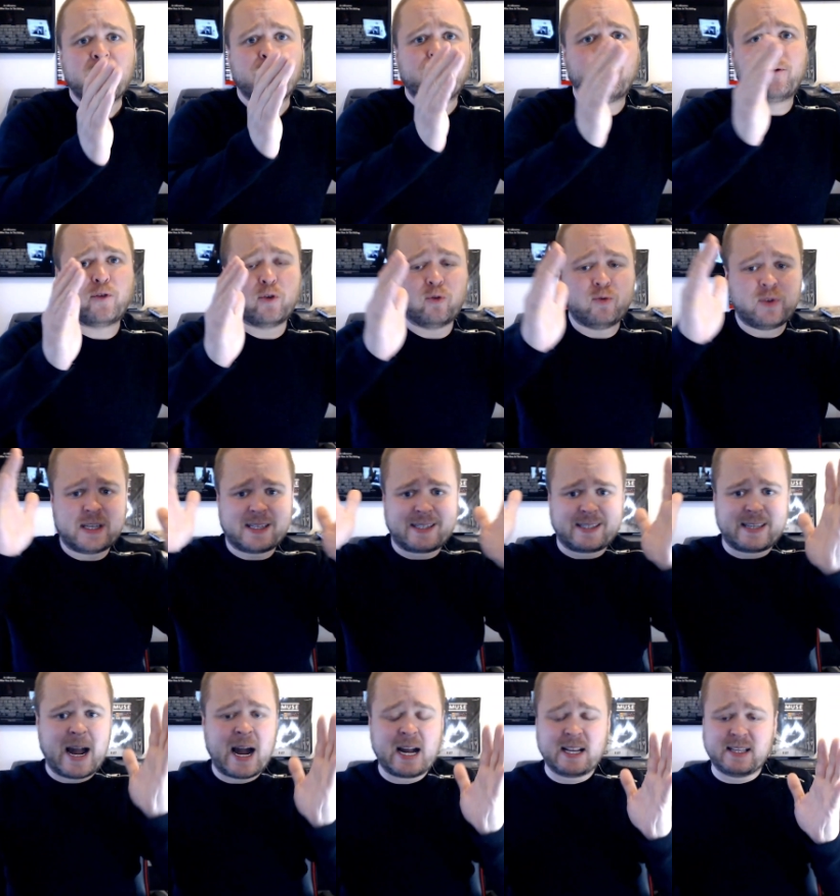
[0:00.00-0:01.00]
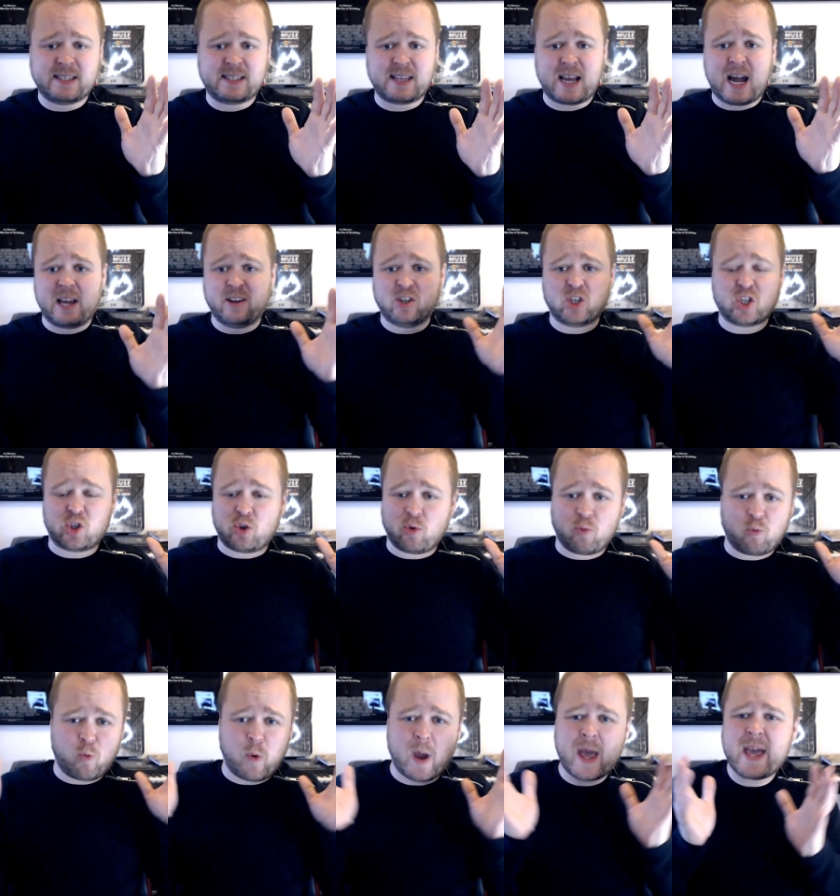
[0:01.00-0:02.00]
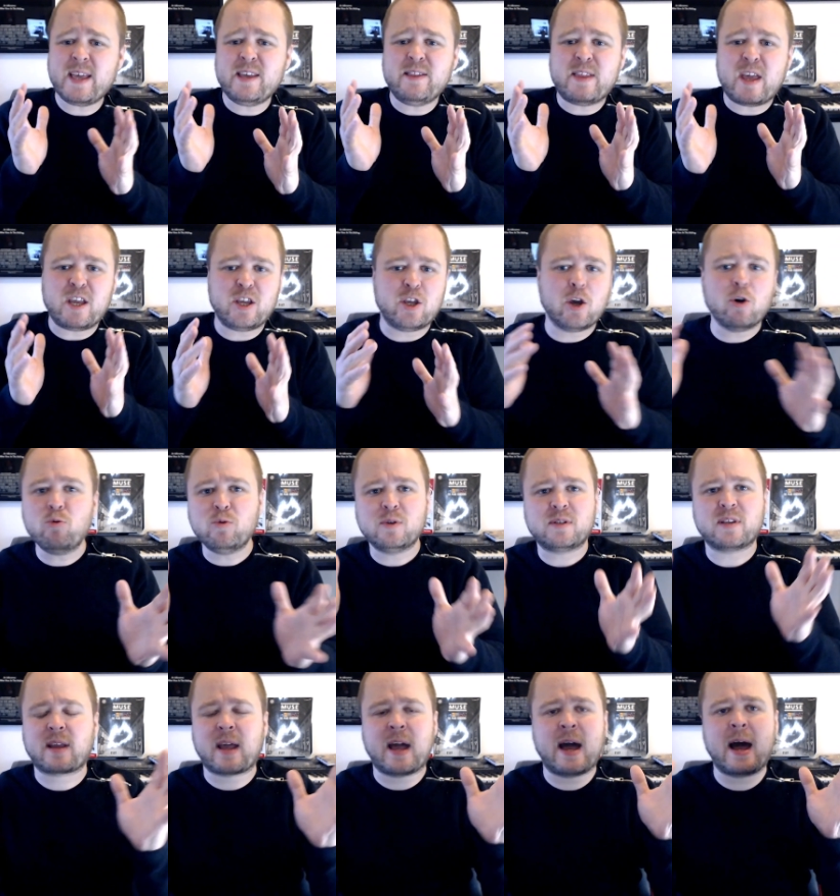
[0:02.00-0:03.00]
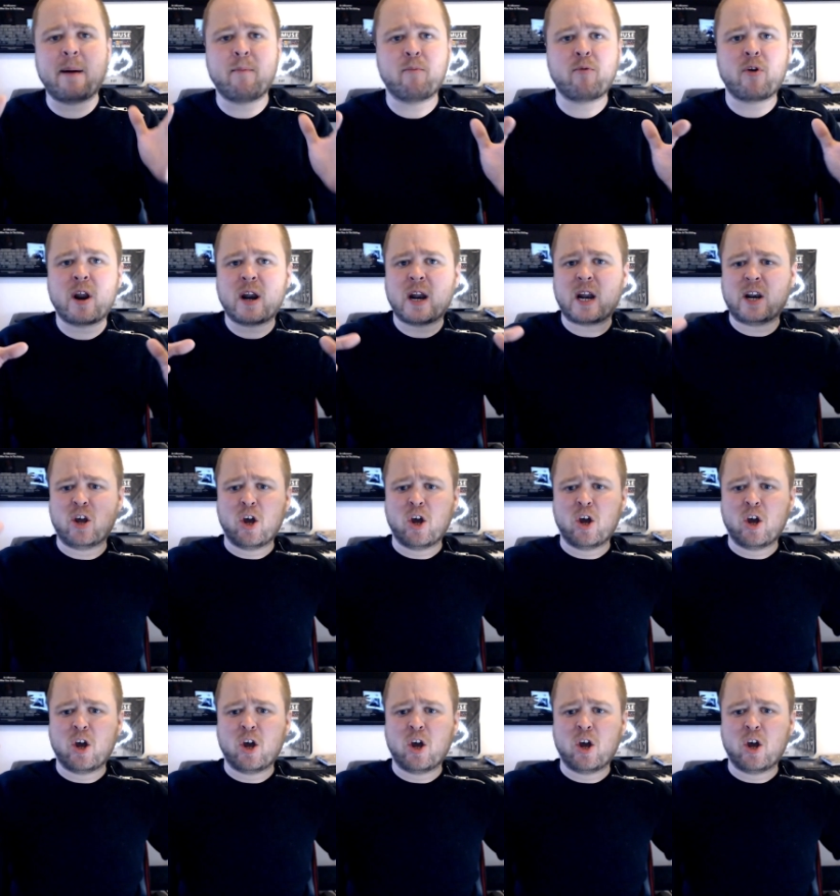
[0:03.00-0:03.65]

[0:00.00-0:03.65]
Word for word: through this dance and just the way they use the camera and